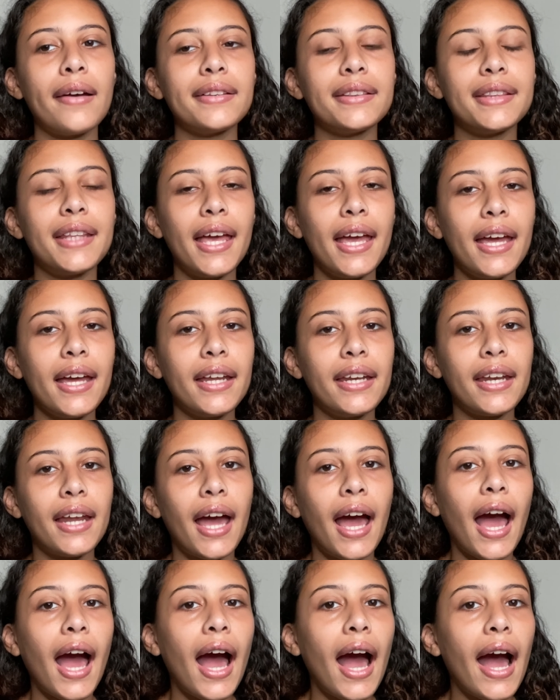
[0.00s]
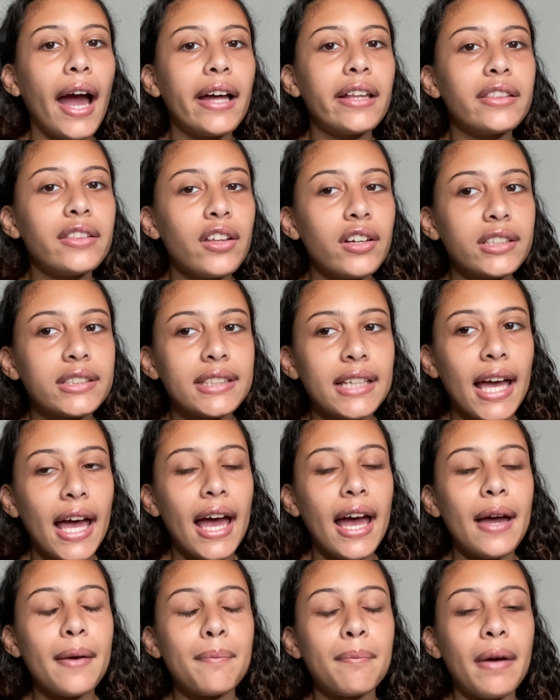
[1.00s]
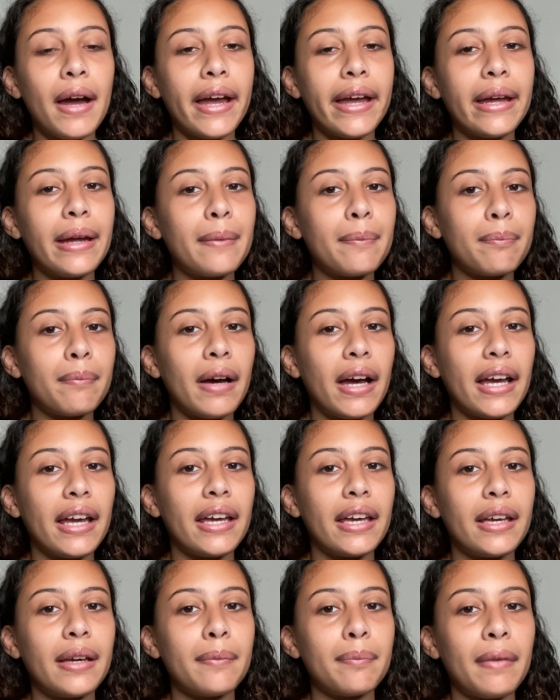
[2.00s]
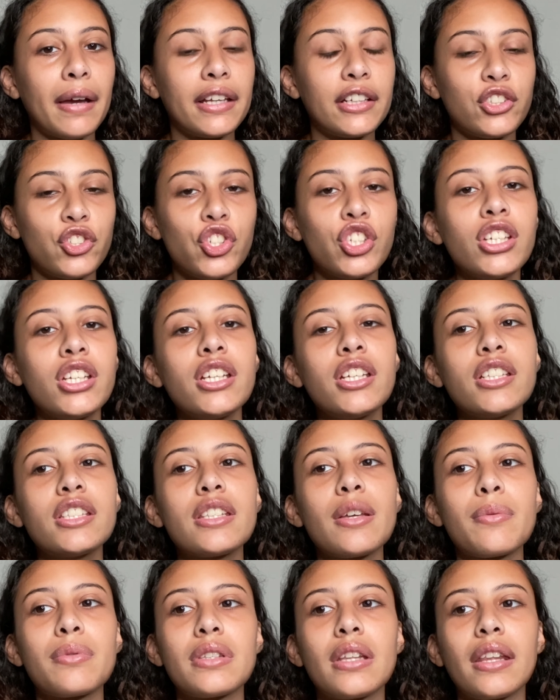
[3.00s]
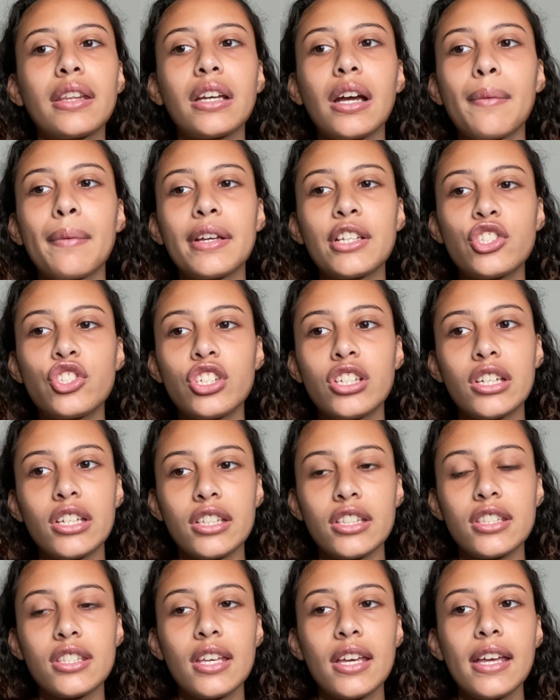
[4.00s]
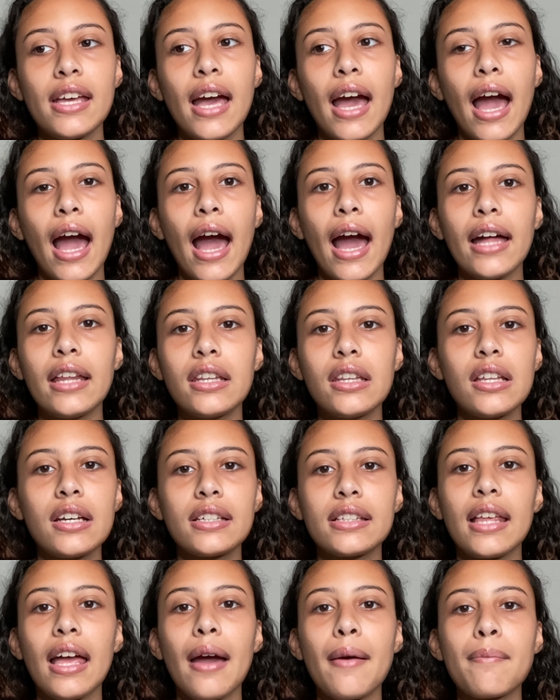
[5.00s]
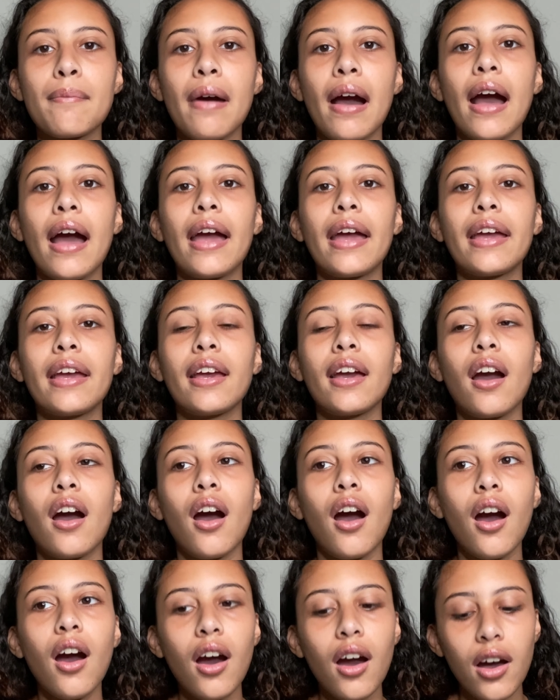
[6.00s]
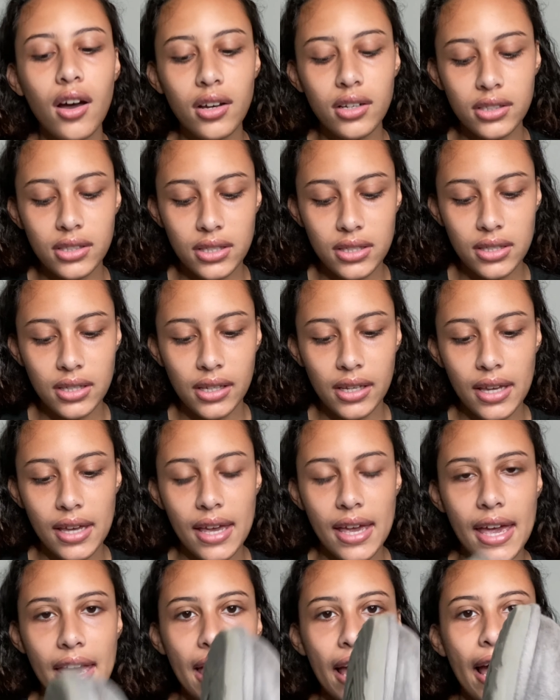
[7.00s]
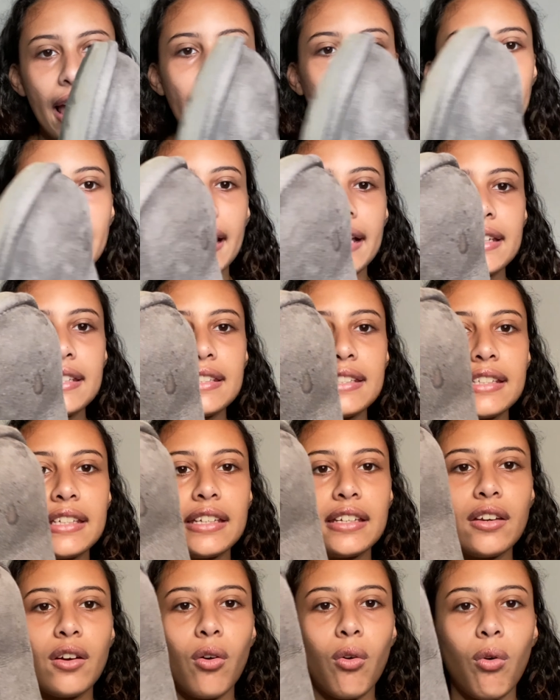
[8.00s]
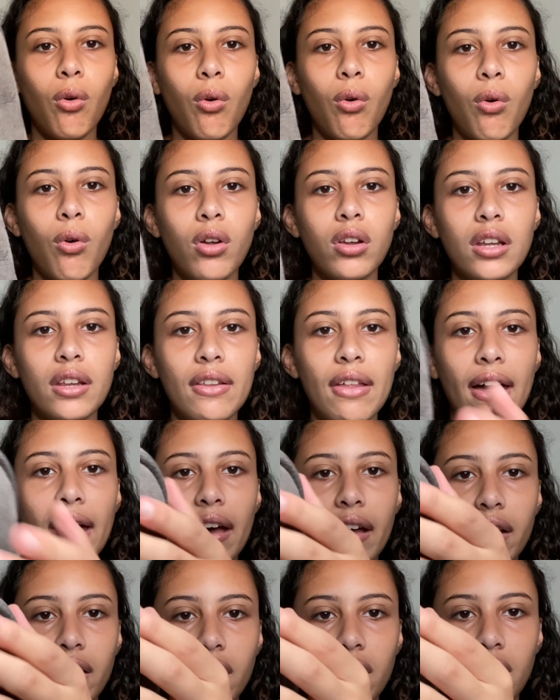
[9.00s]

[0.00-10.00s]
Then I looked at my my my jeans. There was nothing on my jeans. I looked at my Uggs and I see all of that.